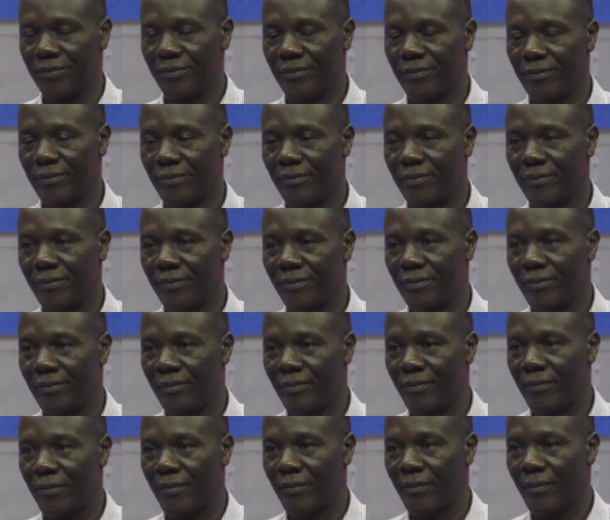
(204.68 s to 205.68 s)

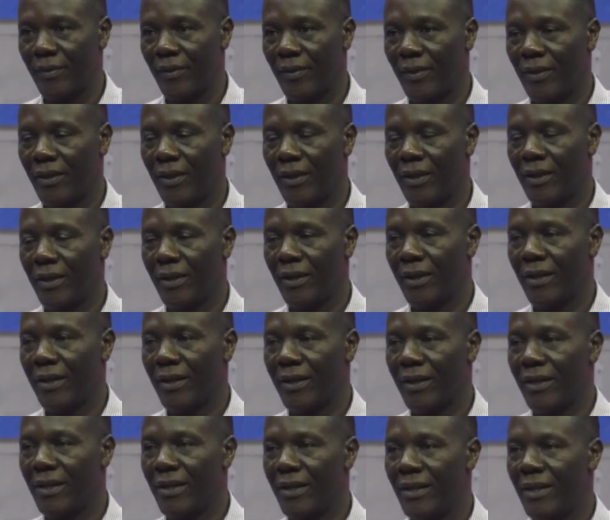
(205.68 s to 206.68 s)

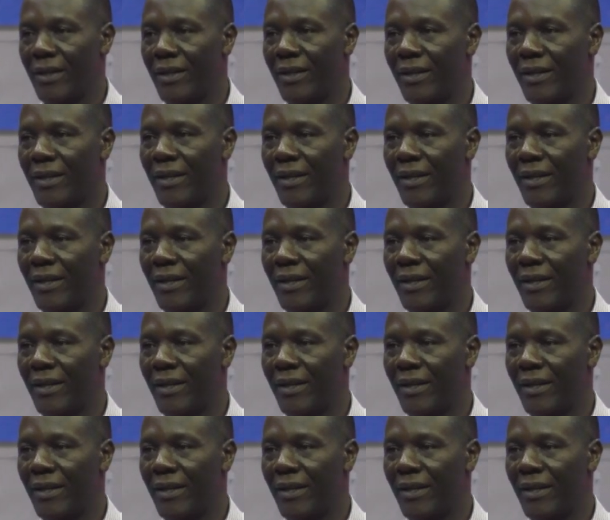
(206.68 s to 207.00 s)
Nobody speaks.